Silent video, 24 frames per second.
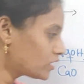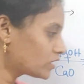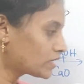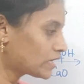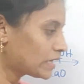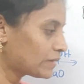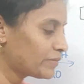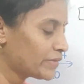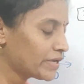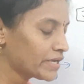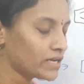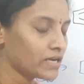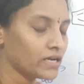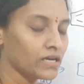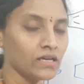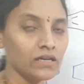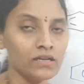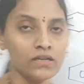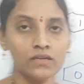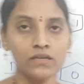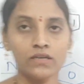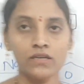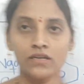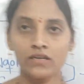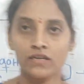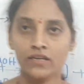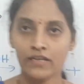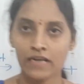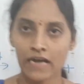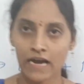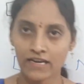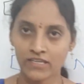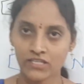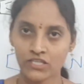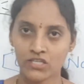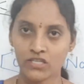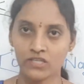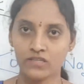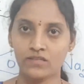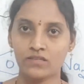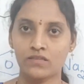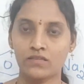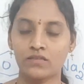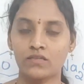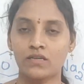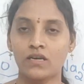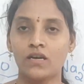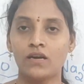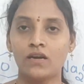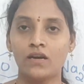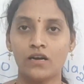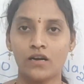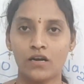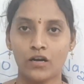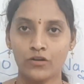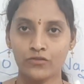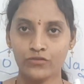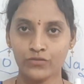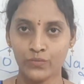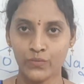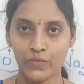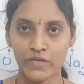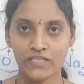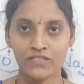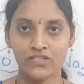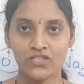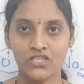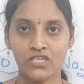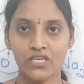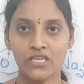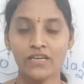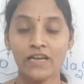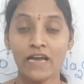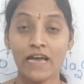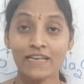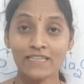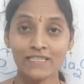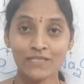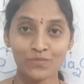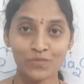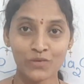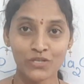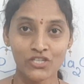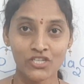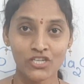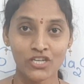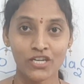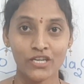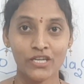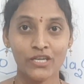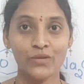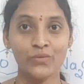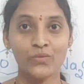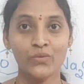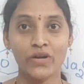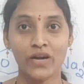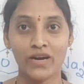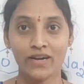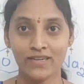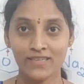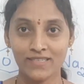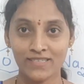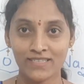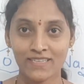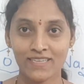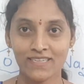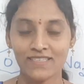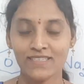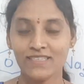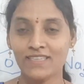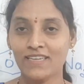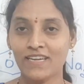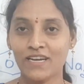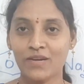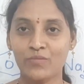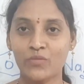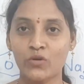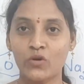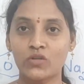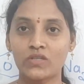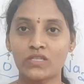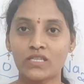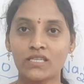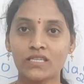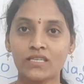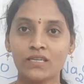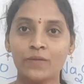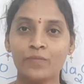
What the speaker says: chemical reactions of benzene. Especially we are discussing about